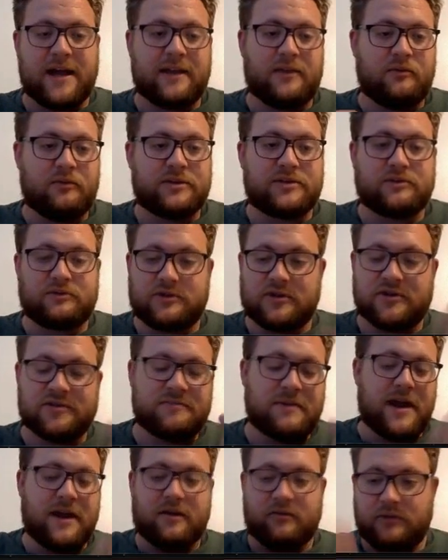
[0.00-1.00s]
and then once it returns
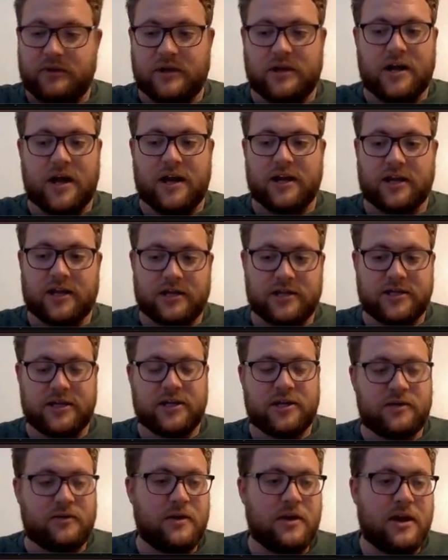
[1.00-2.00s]
back we can kind of
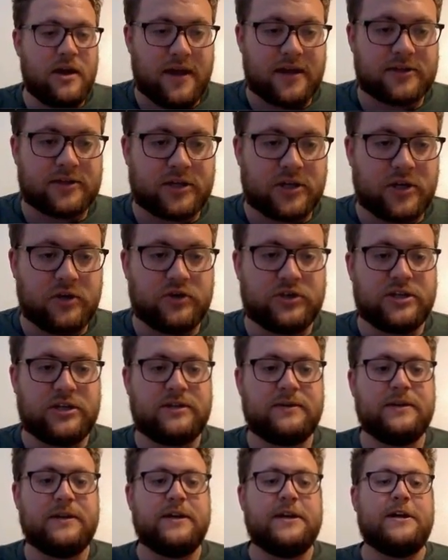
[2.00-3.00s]
continue
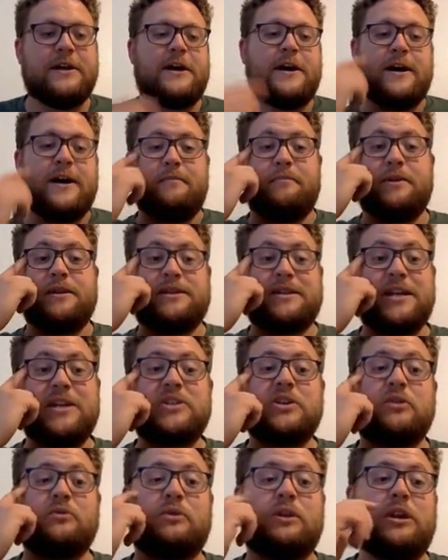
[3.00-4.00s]
execution um, but
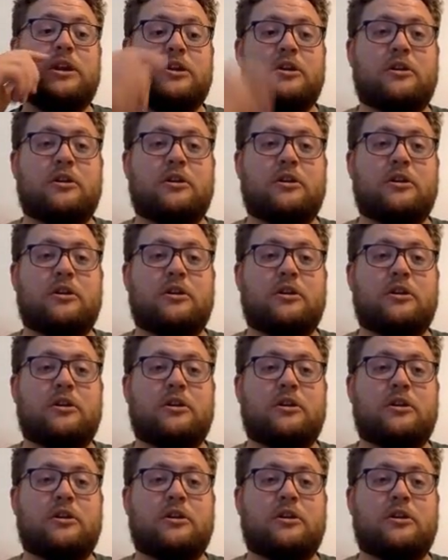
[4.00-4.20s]
essentially we need to